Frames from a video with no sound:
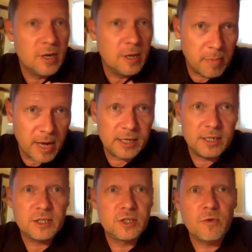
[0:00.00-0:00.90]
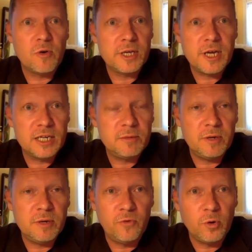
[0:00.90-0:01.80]
Benedict, who only got to be
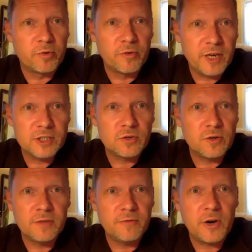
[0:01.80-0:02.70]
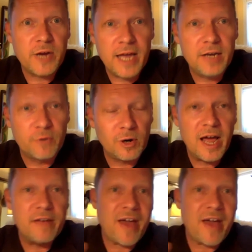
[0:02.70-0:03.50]
a full professor at the very end of her life